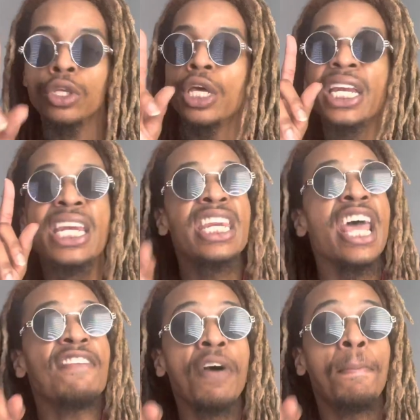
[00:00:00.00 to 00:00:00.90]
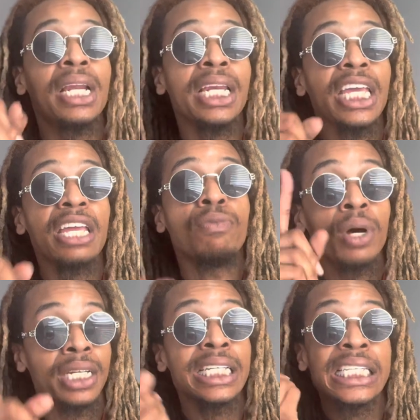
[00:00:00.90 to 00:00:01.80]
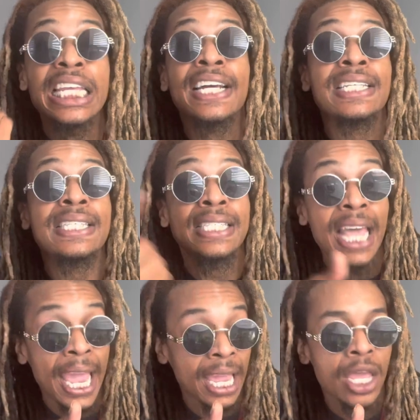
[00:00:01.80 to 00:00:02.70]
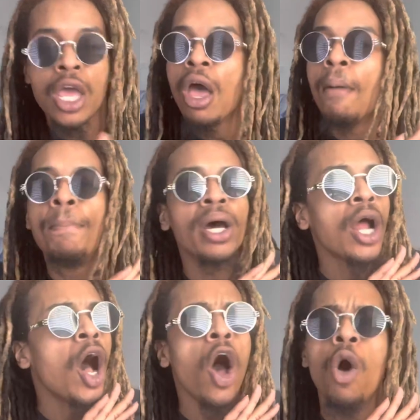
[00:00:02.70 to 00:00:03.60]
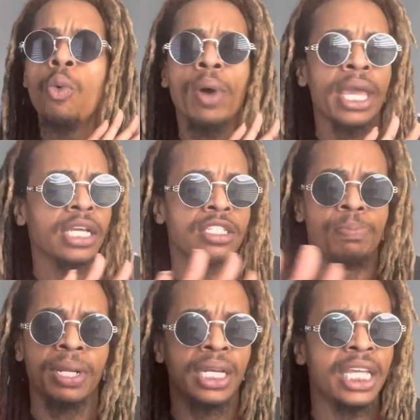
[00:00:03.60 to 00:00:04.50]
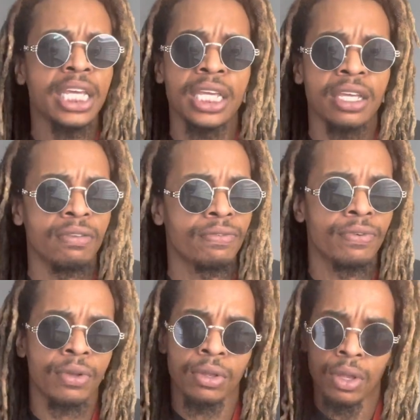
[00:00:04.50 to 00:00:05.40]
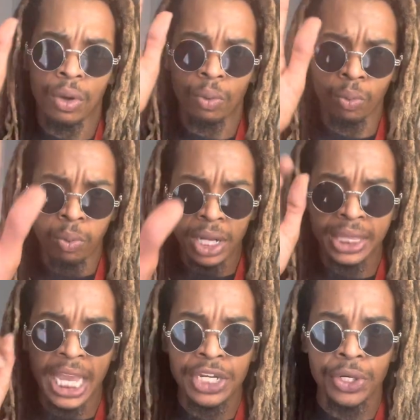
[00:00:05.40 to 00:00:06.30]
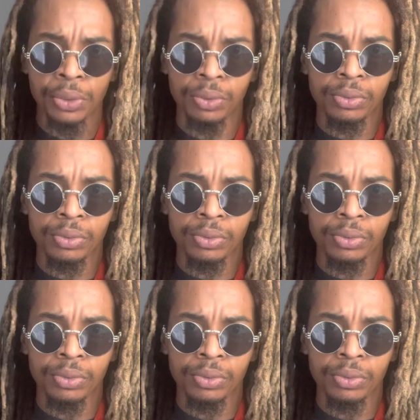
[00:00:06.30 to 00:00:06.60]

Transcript: Never believe what these niggas say, but always believe what they do.